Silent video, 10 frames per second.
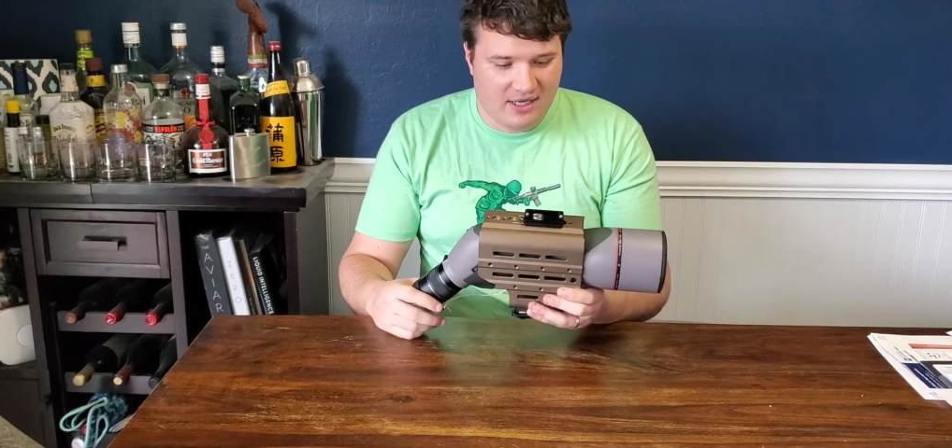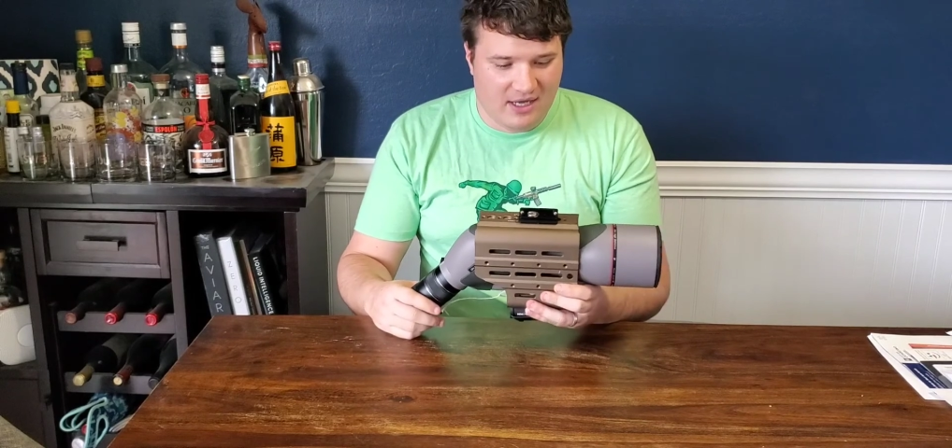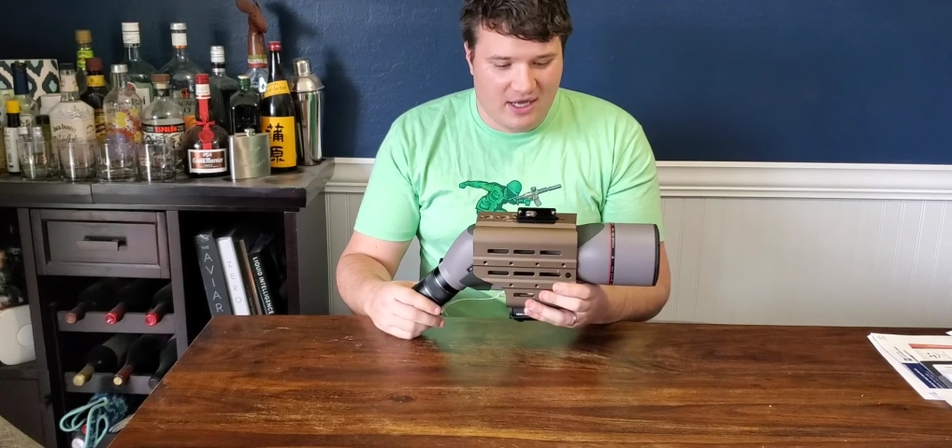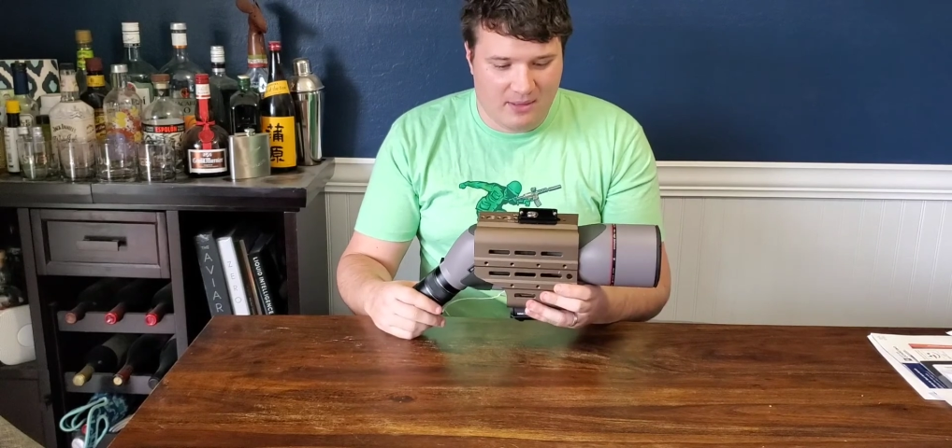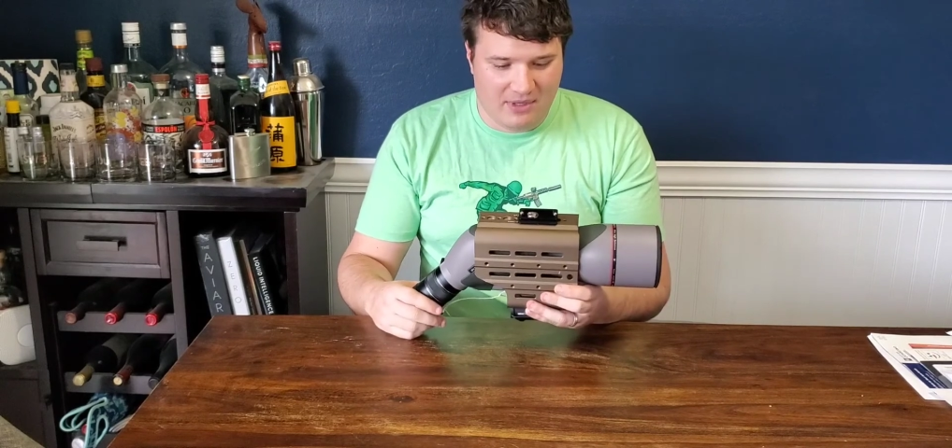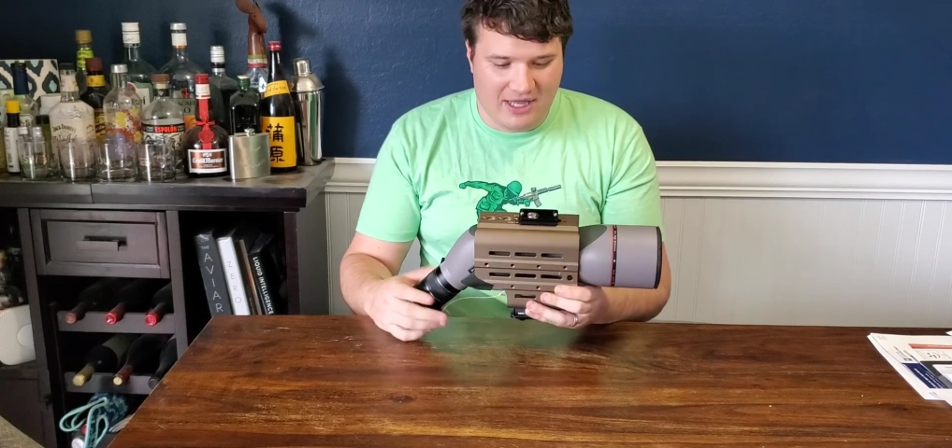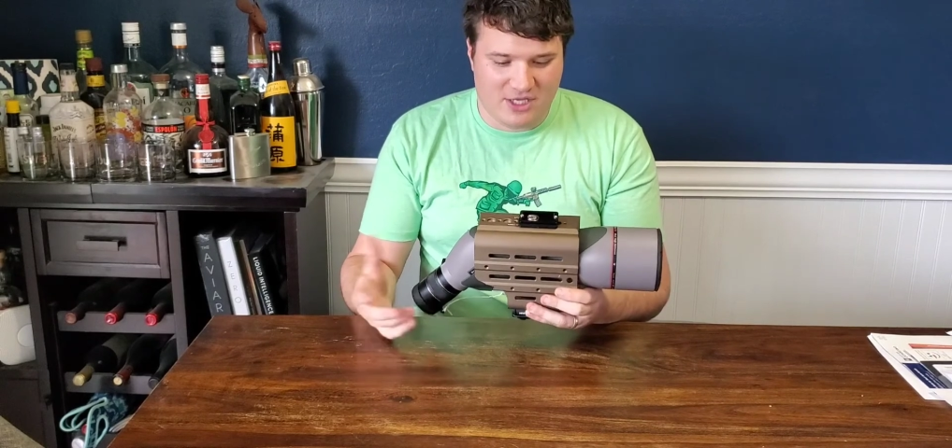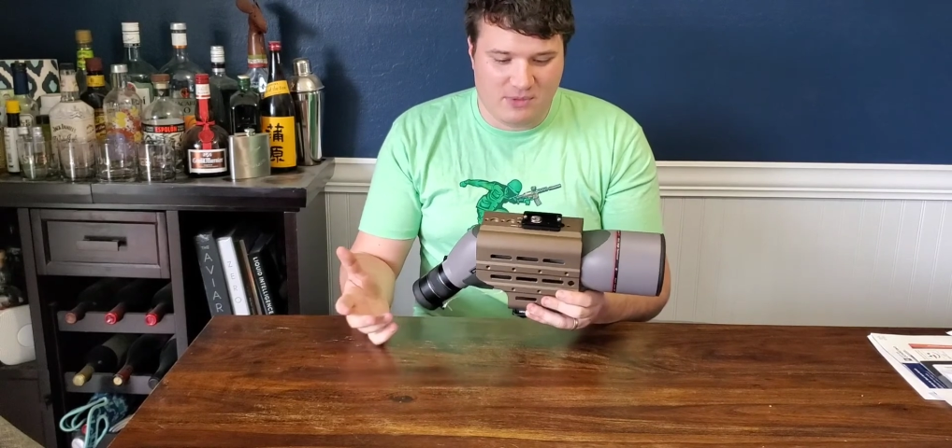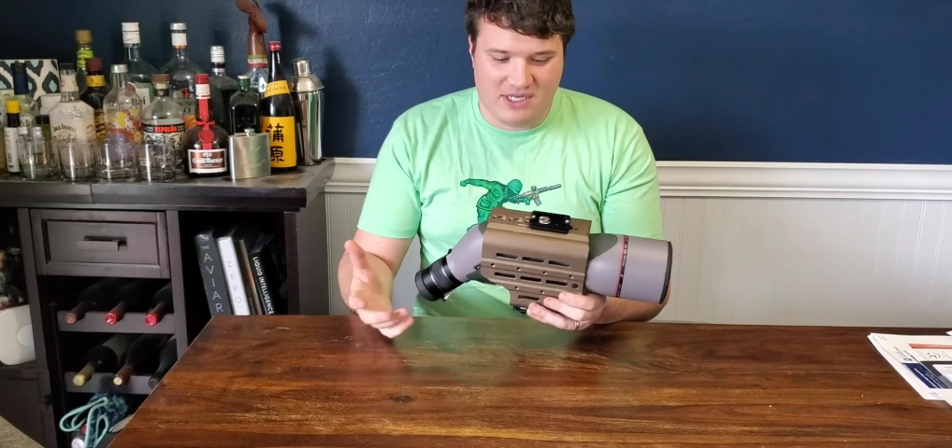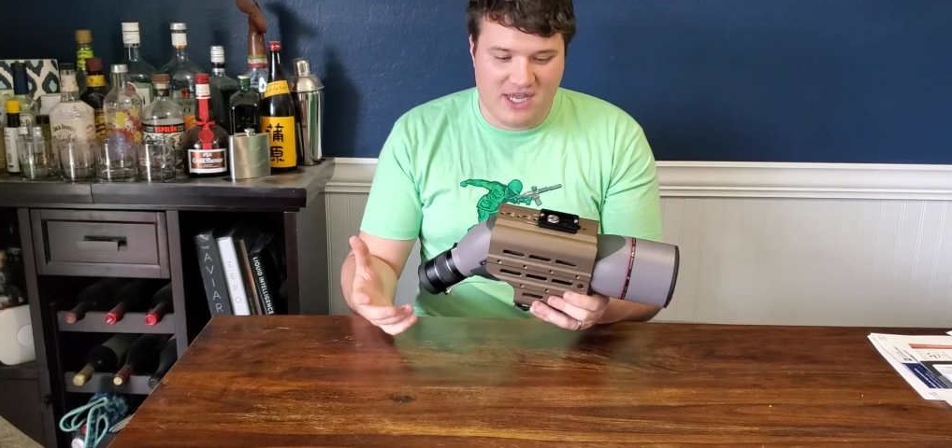It
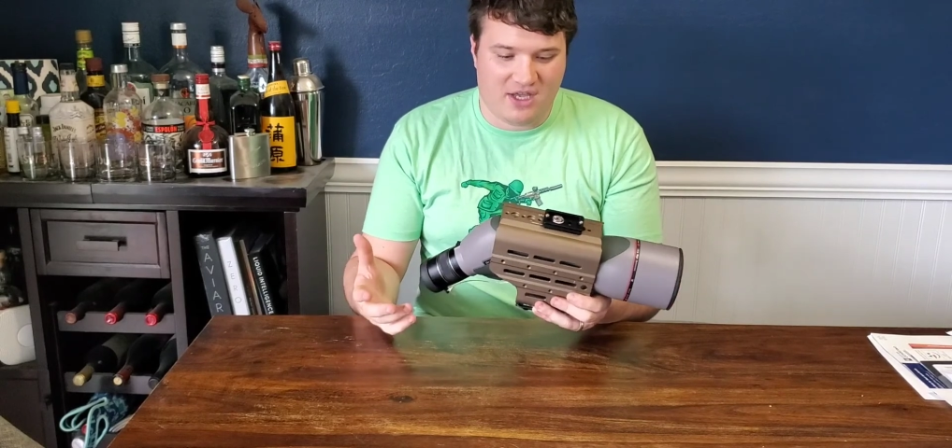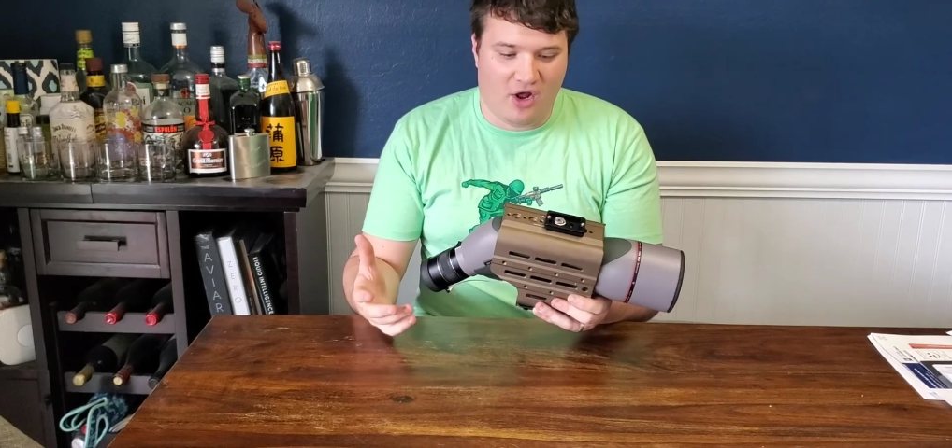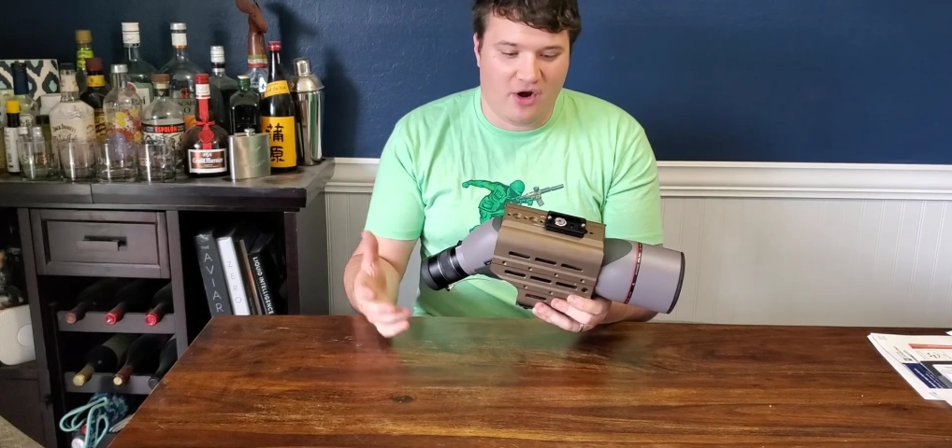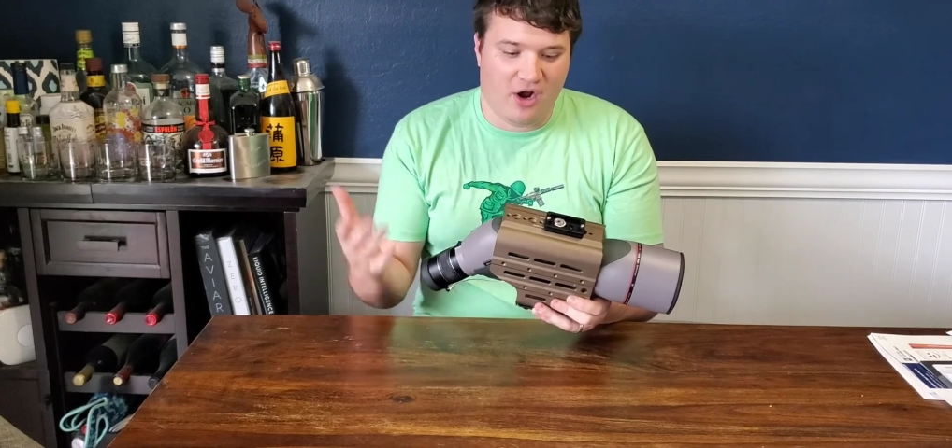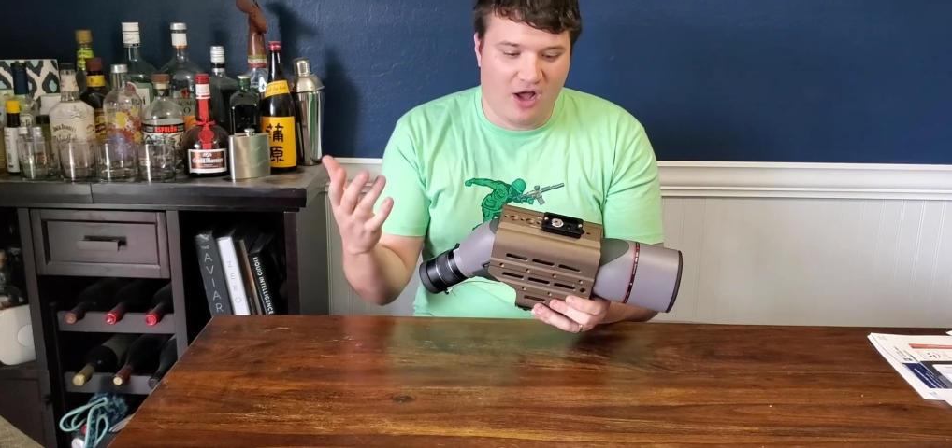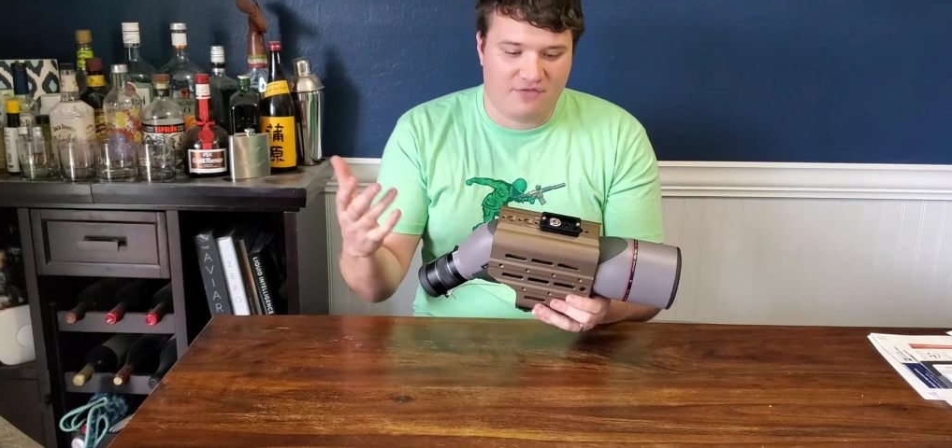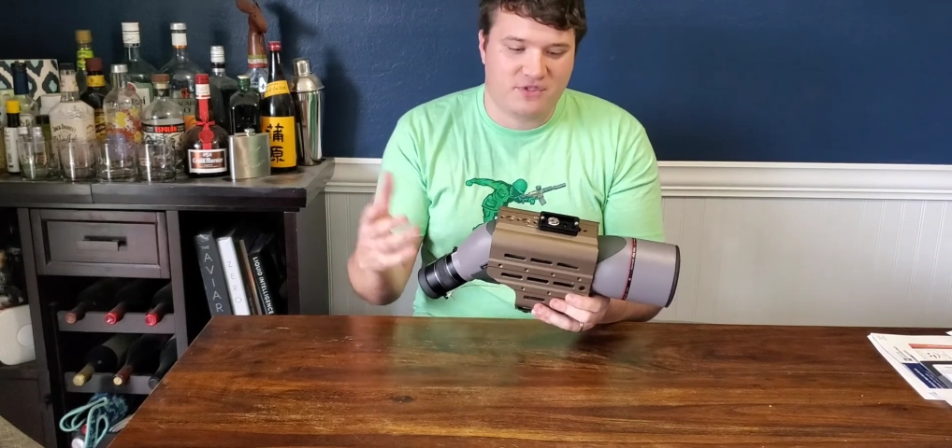allows me to take it on and off,